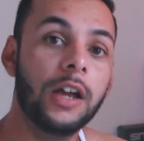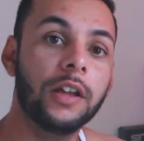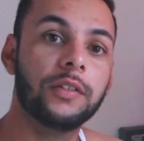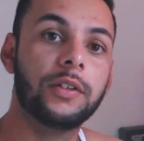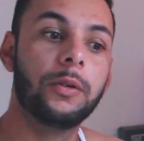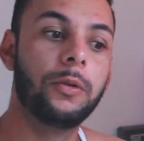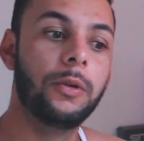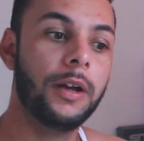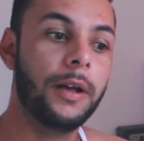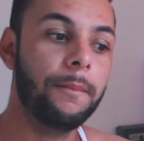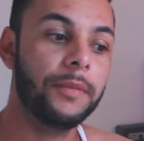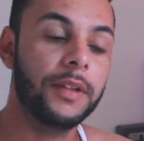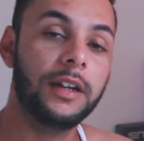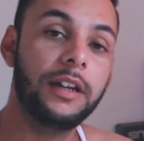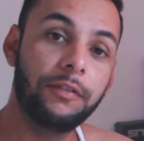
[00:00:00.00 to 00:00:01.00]
So
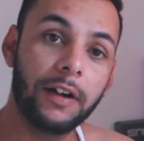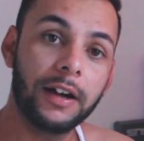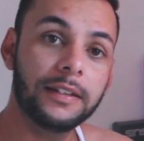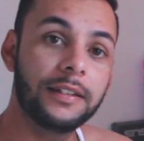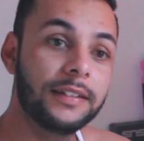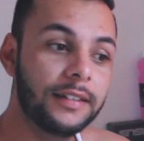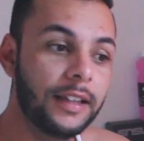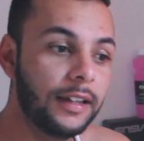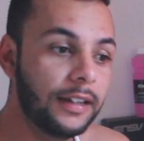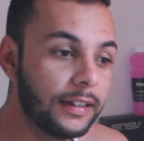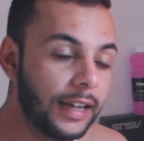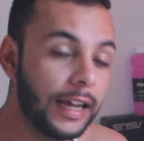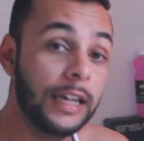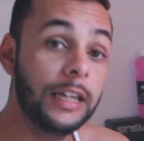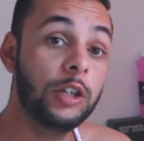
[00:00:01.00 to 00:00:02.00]
Rifat has
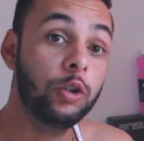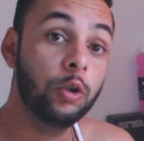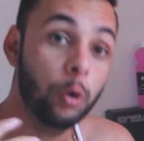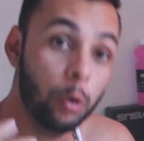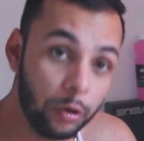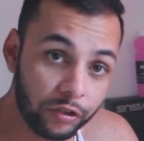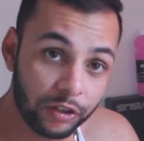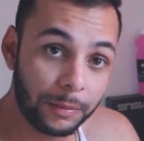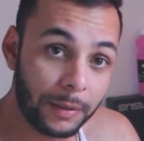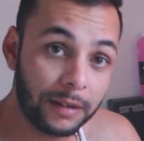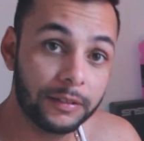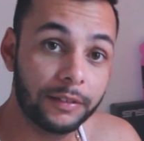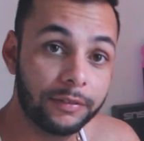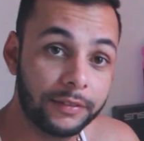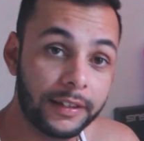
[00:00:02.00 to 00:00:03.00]
taken a huge
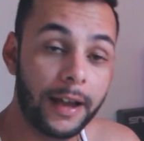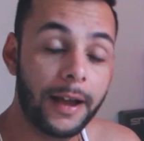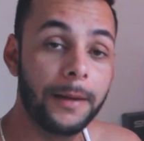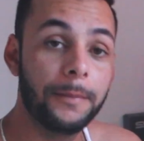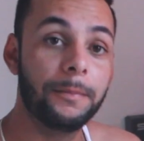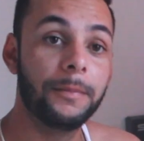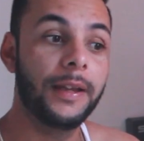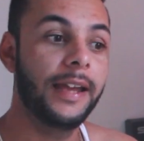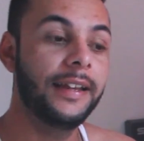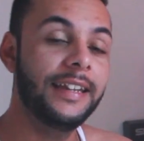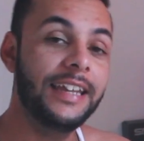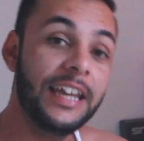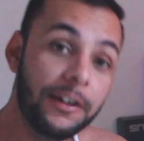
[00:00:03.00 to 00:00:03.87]
amount of time and